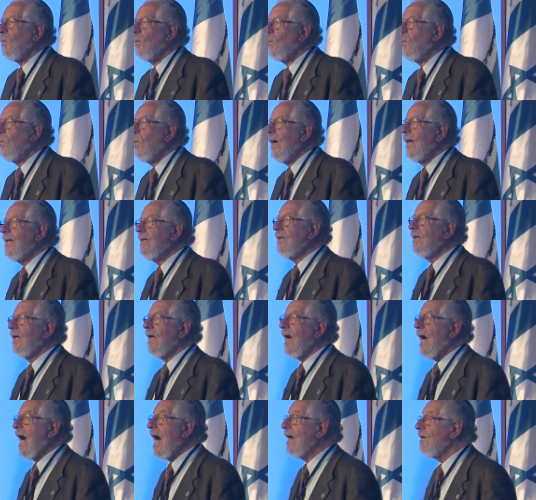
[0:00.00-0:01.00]
when
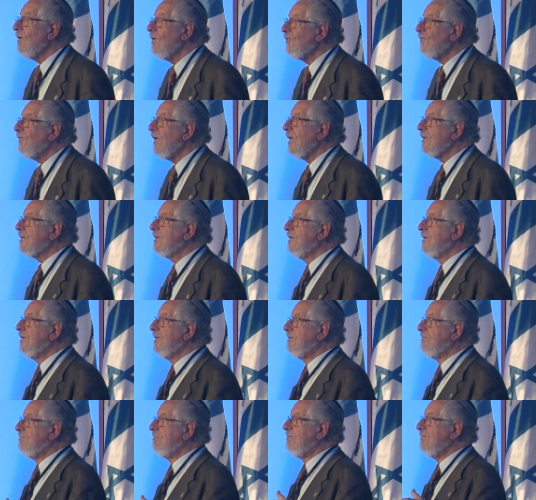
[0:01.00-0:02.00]
Arafat,
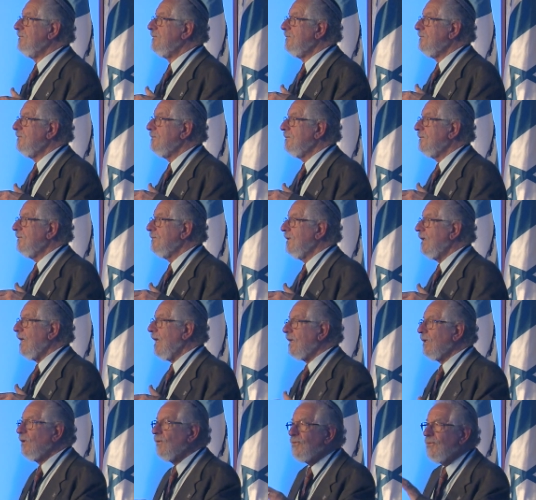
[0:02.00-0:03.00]

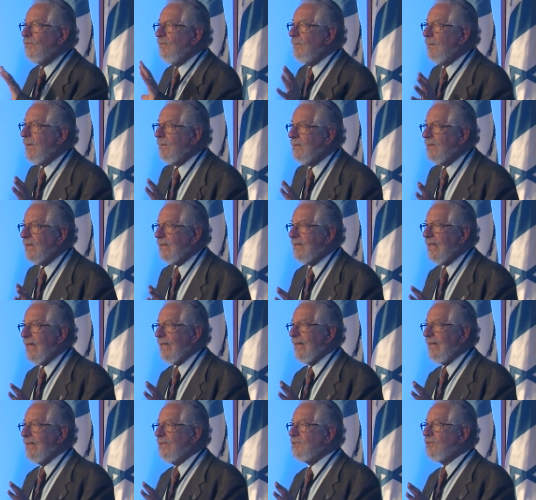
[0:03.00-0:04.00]
I don't know if you remember that,
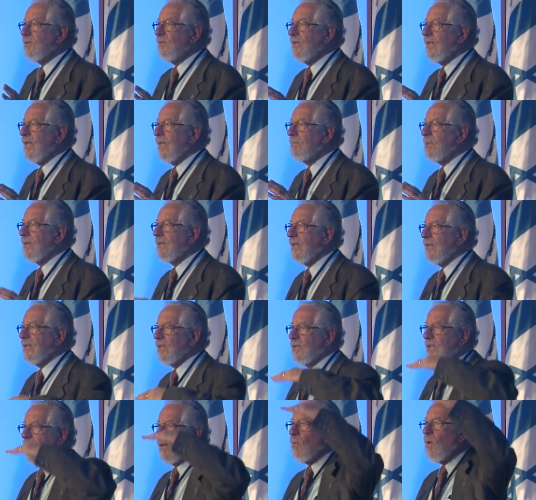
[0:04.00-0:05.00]
that issue there, but they,
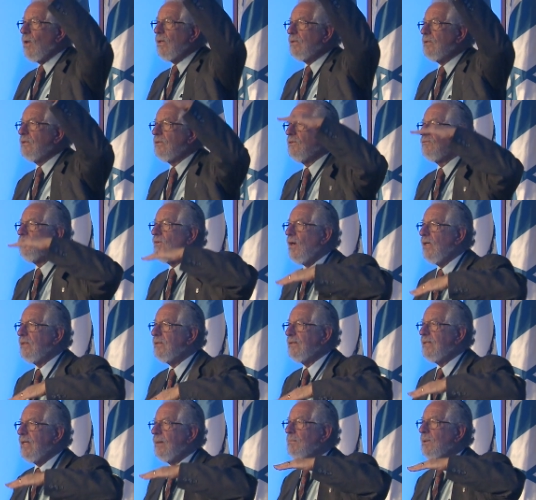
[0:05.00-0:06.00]
they wanted to
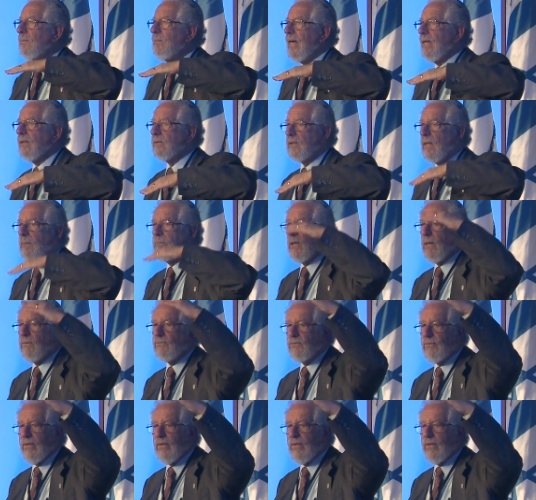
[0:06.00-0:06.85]
divide the Temple Mount above